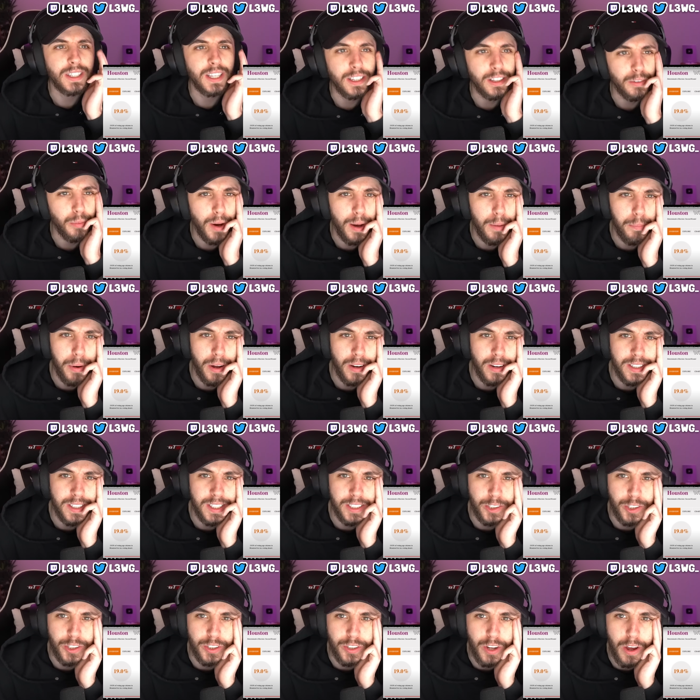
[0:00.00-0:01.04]
this? Why
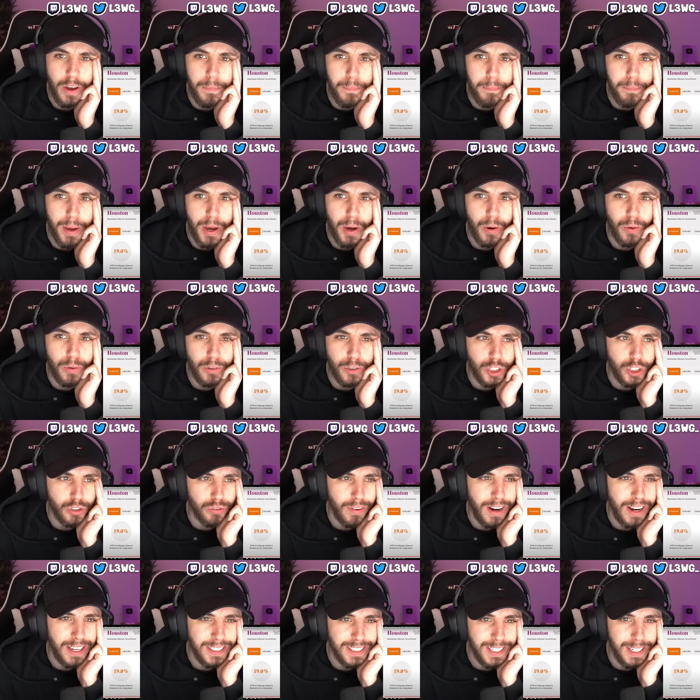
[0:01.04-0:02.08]
politicians don't build
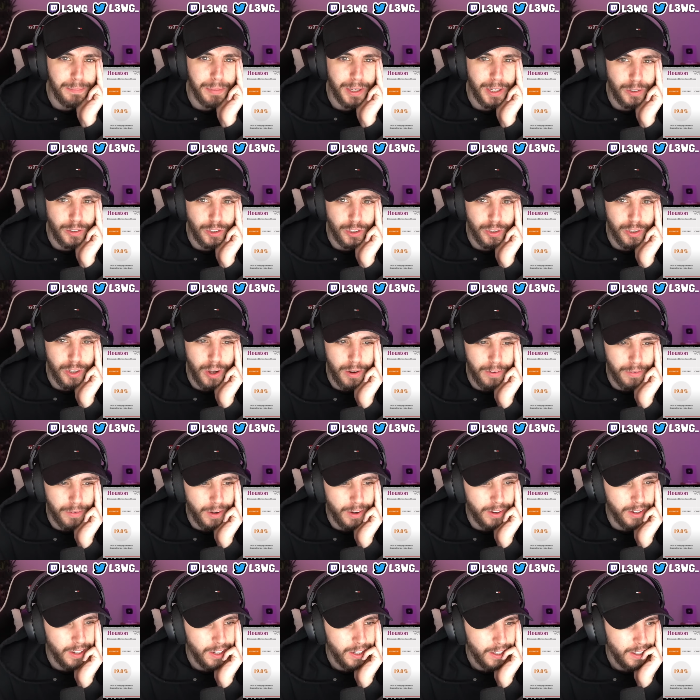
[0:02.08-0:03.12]
transit because you don't
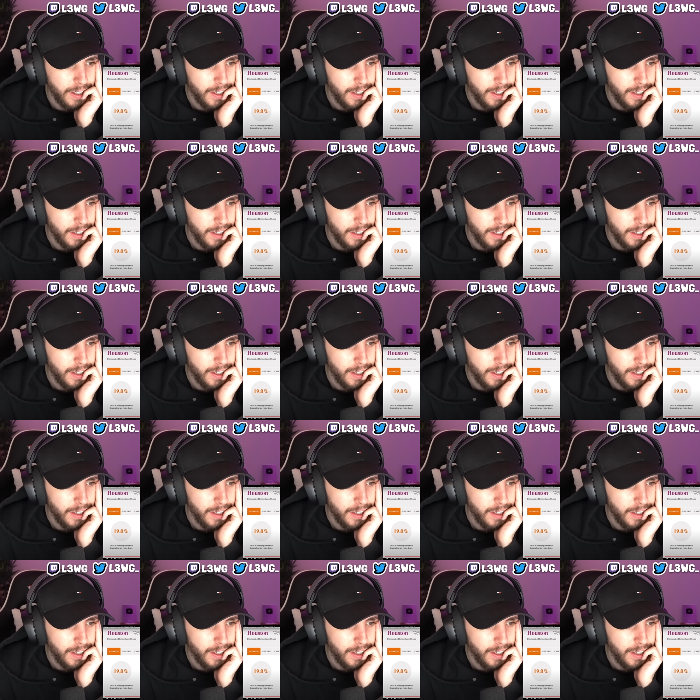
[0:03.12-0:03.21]
vote?